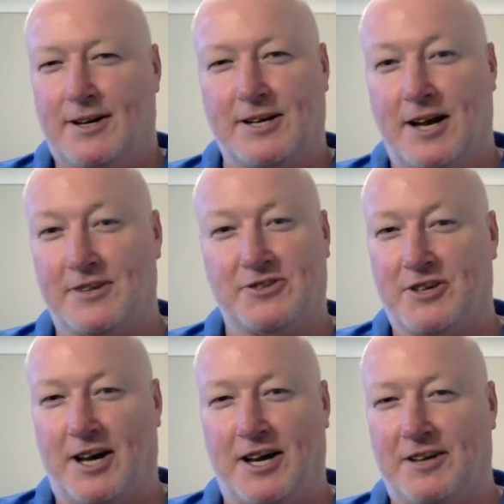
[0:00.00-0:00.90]
I can't
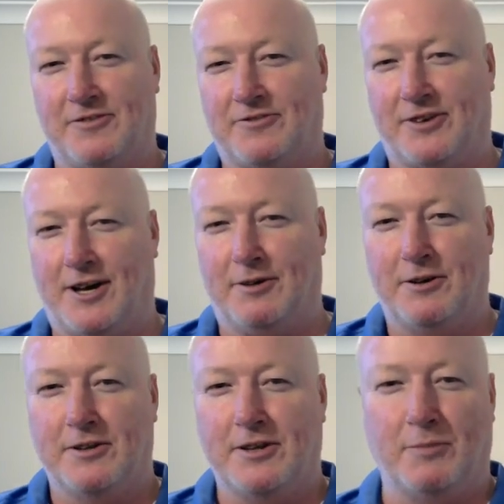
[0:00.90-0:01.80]
skate, so
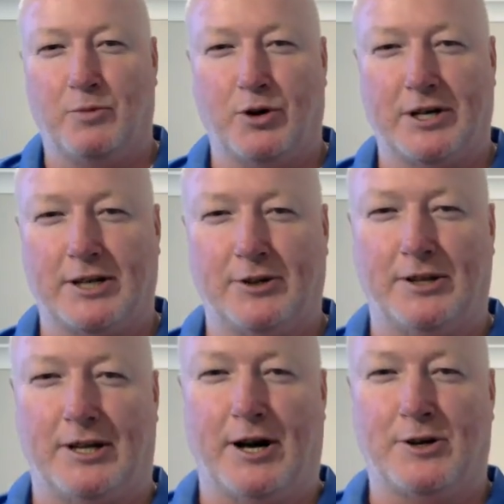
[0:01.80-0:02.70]
don't mind getting on
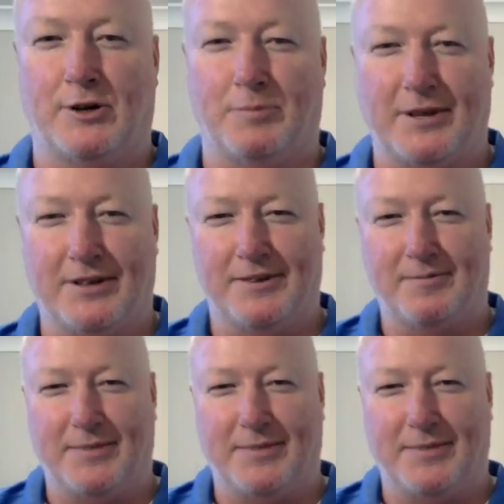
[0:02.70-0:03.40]
the knuckle a bit.